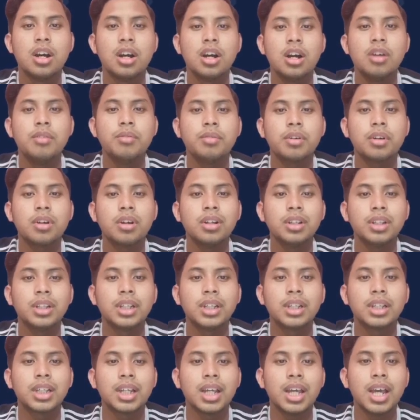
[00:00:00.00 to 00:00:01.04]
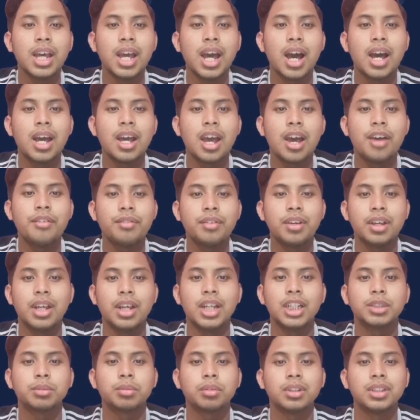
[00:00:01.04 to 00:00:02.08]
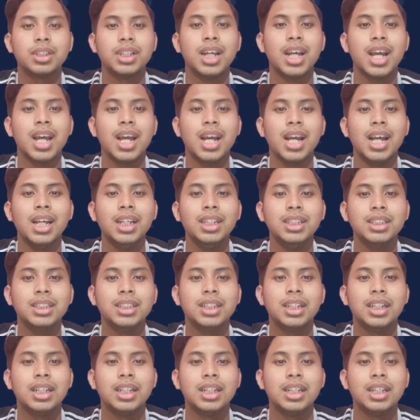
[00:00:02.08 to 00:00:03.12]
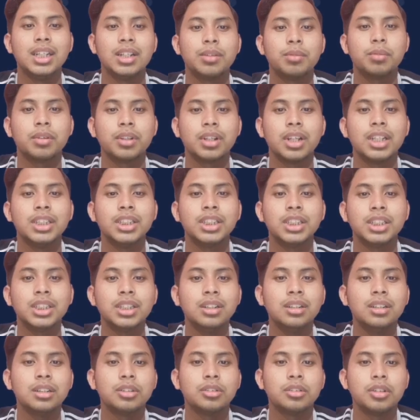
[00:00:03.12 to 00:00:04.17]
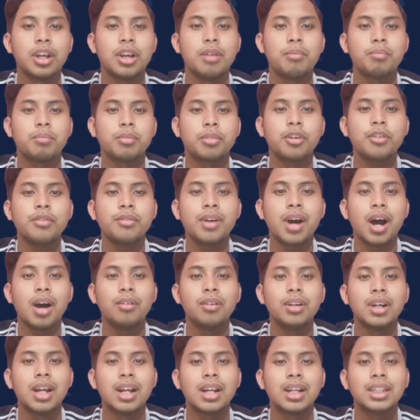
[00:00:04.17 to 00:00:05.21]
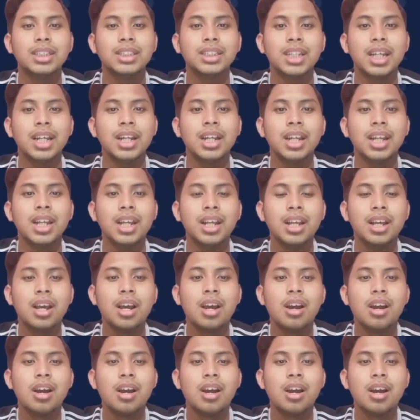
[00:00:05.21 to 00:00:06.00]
Overall, the KIFES project has the potential to improve our understanding